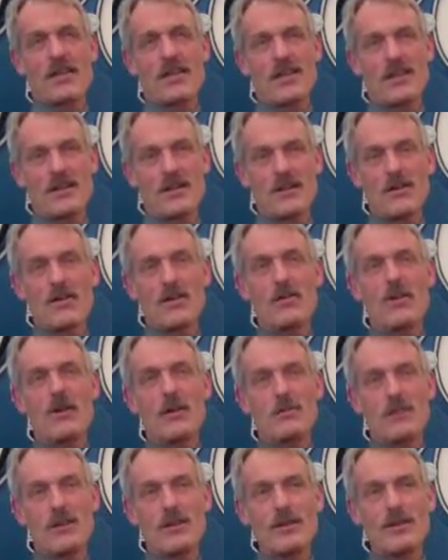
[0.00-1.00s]
You know, I
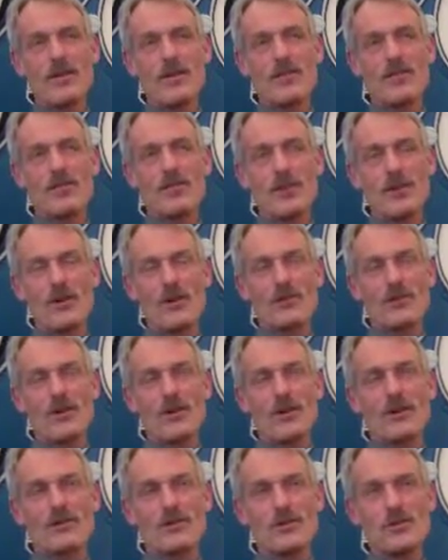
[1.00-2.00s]
mean, there are
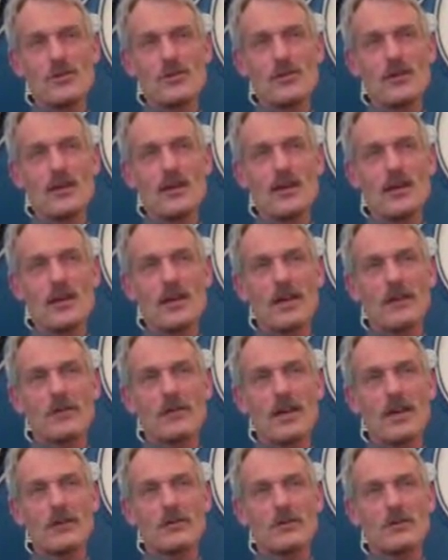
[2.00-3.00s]
things you think in
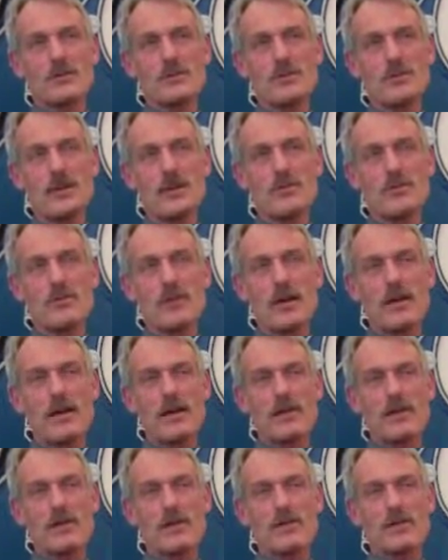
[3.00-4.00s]
retrospect,
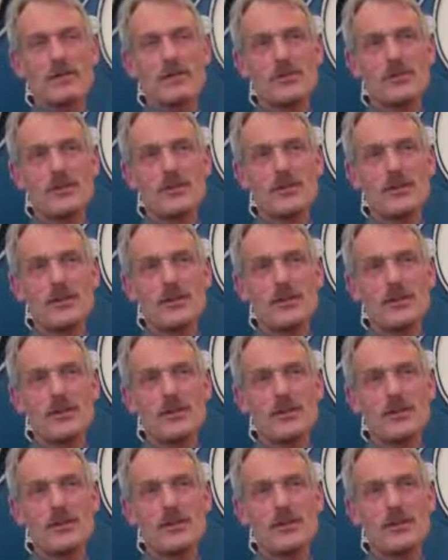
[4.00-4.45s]
man, I should have